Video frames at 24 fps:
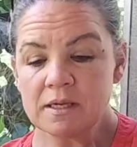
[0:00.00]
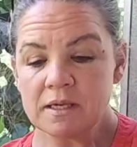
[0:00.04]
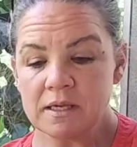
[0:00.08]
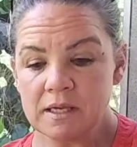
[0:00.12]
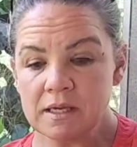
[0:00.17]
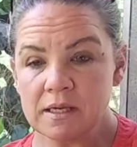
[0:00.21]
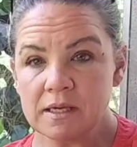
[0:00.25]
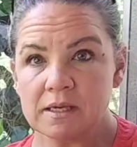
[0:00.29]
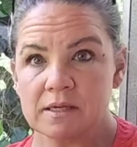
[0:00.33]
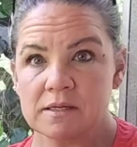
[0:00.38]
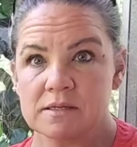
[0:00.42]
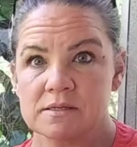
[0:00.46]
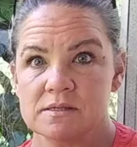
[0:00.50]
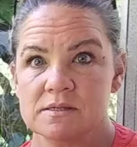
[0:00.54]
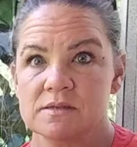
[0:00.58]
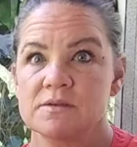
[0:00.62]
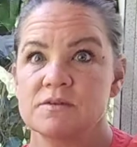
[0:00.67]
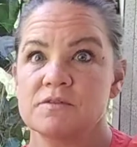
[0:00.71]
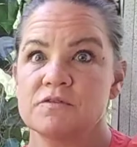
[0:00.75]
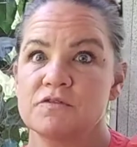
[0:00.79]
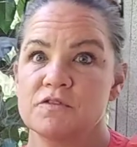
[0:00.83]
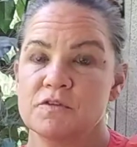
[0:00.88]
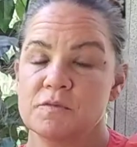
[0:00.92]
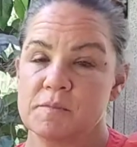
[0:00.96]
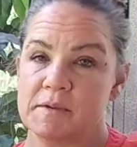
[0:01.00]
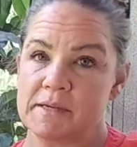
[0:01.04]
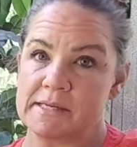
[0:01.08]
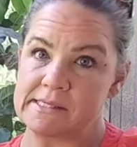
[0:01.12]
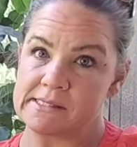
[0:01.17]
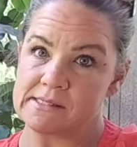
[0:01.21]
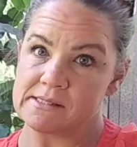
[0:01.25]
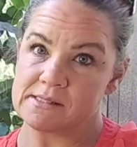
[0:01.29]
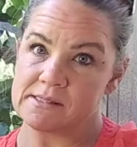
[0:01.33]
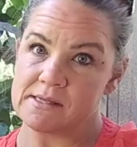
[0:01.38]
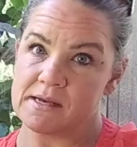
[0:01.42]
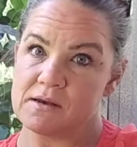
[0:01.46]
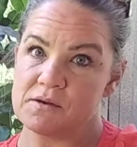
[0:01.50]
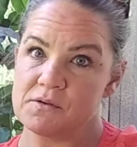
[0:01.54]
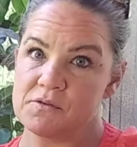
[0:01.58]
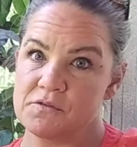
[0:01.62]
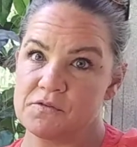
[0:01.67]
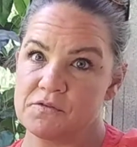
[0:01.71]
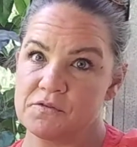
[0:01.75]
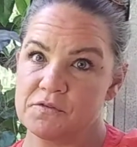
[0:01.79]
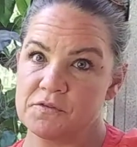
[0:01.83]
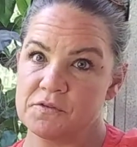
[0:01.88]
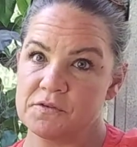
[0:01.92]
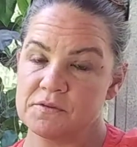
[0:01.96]
and for
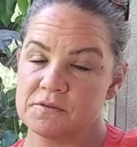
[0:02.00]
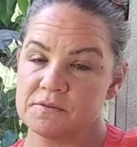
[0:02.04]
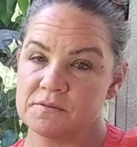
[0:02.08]
myself.